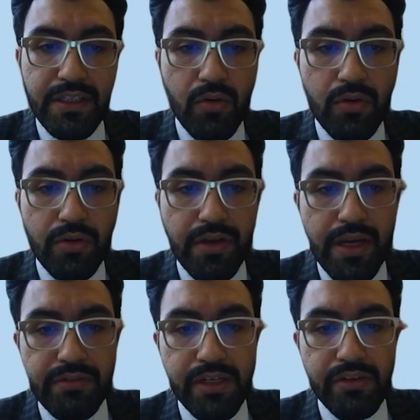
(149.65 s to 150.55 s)
or
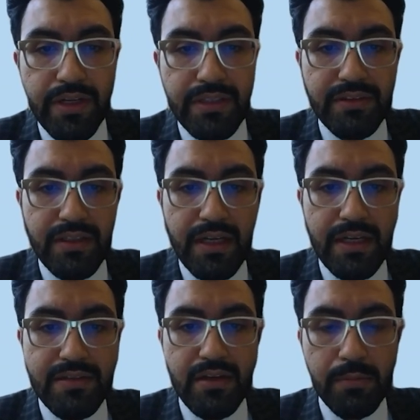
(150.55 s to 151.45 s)
a recurrent
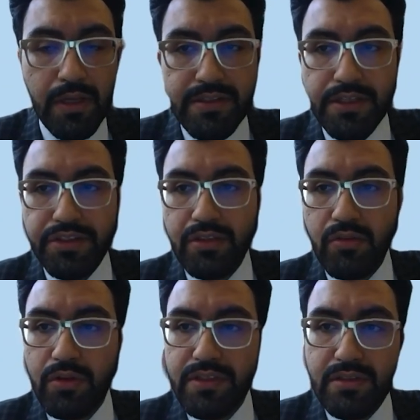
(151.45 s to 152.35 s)
subluxation
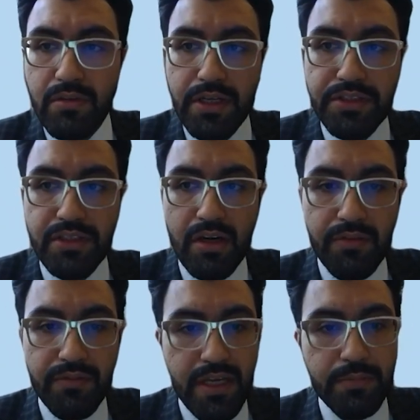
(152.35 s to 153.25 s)
or dislocation of
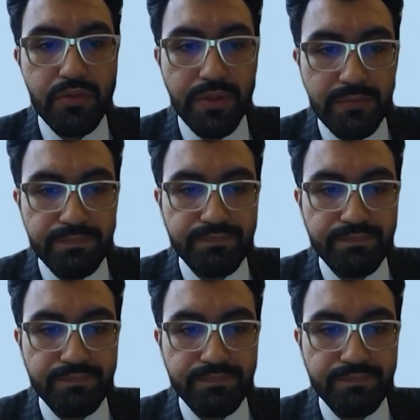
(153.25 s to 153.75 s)
the hip joint.